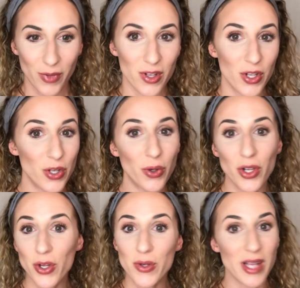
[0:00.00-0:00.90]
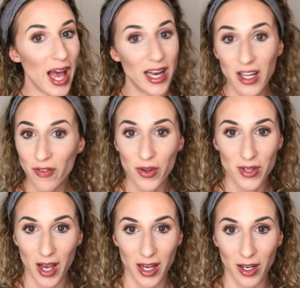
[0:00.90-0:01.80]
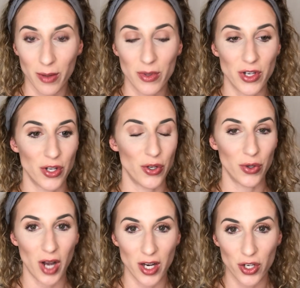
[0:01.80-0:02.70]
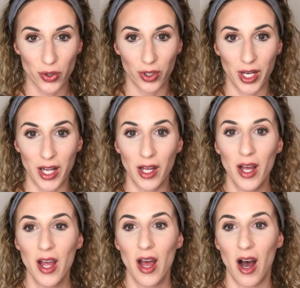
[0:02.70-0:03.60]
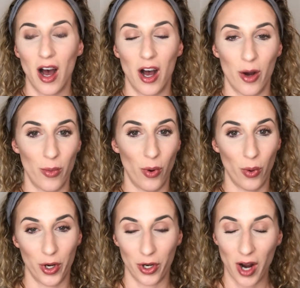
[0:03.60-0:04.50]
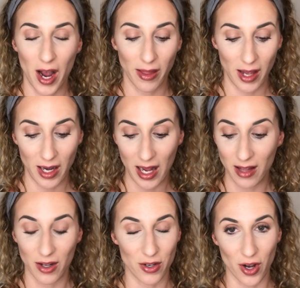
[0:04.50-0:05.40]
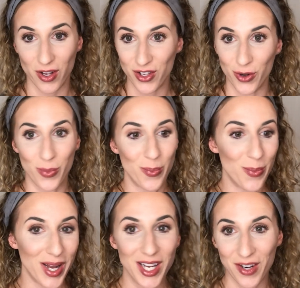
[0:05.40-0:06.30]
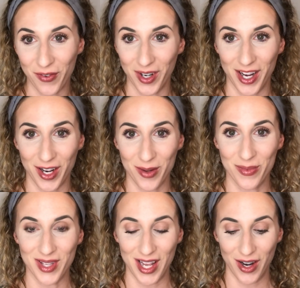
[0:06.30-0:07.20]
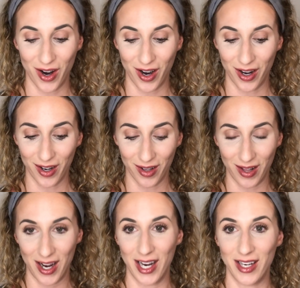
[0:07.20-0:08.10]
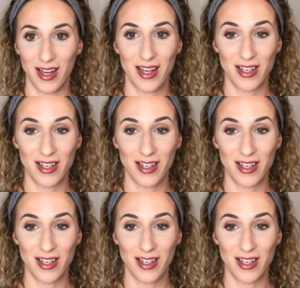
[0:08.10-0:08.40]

So you can use any of those items to do contouring or your highlighting. There's also many different items in our line